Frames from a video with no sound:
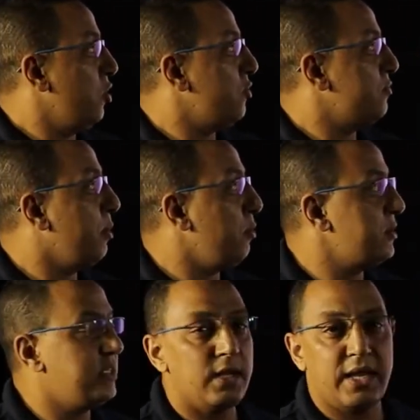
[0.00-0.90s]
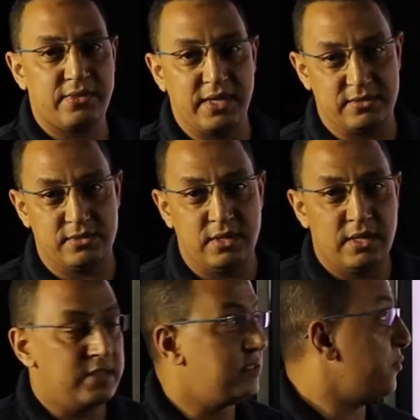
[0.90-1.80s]
of balls like this,
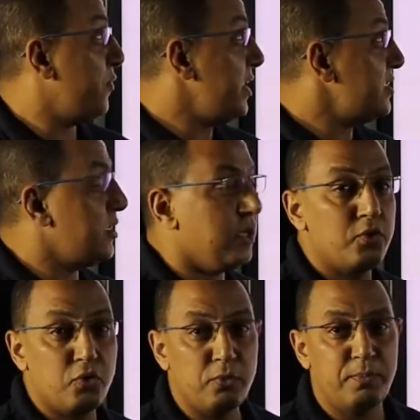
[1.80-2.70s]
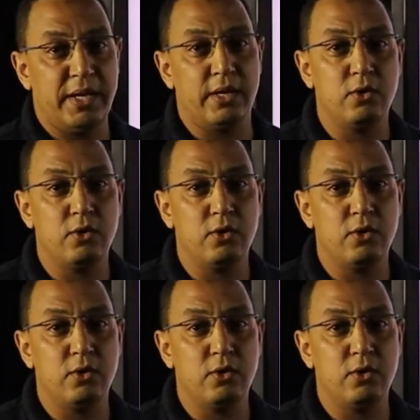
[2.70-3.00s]
the first group